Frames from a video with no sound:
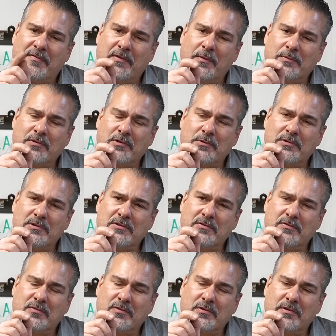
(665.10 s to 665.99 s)
Phillips screw was,
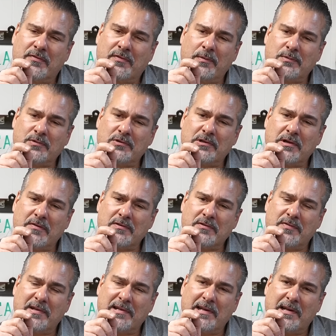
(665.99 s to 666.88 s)
the Phillips screwdriver
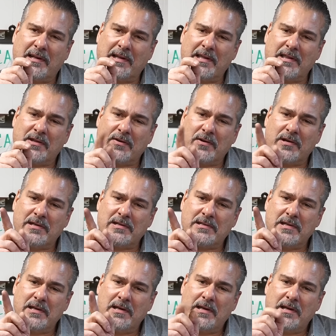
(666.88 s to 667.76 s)
was invented in the late
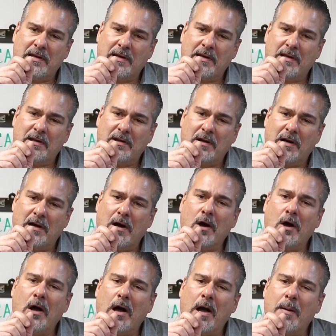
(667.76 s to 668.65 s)
30s in, uh,
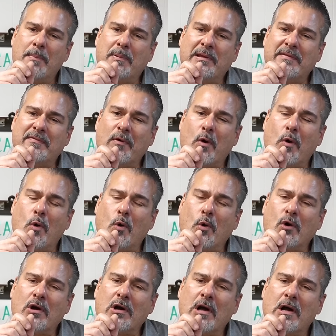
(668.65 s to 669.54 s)
I believe,
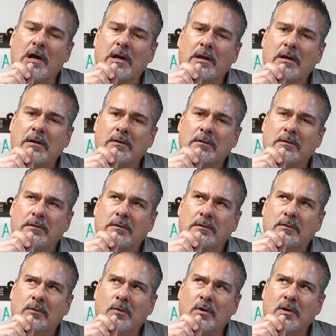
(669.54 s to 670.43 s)
Oregon.
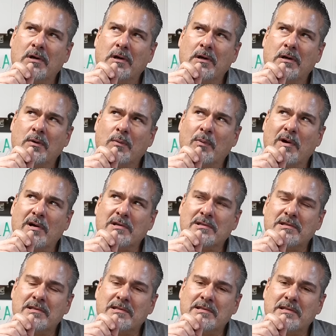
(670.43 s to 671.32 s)
Oregon or
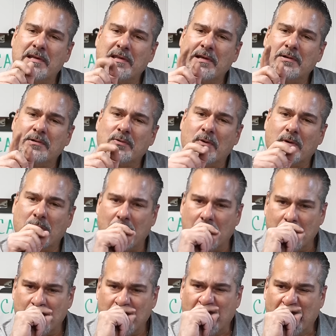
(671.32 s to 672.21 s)
Washington State? I think it was
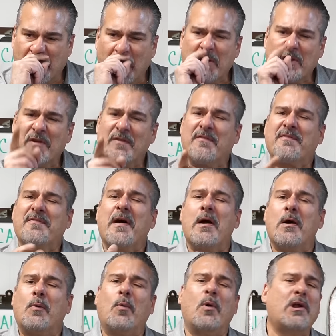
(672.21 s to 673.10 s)
Oregon. Why don't you,
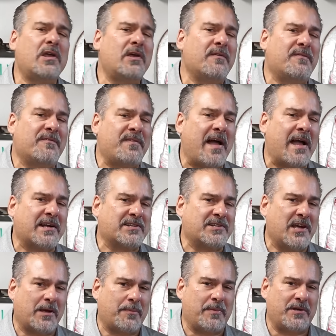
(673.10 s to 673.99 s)
why don't you fact
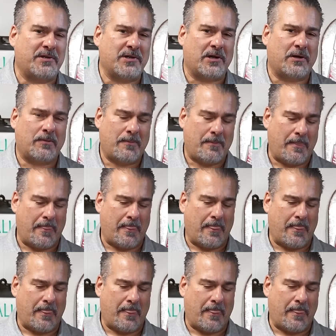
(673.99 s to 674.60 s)
check me, Joe?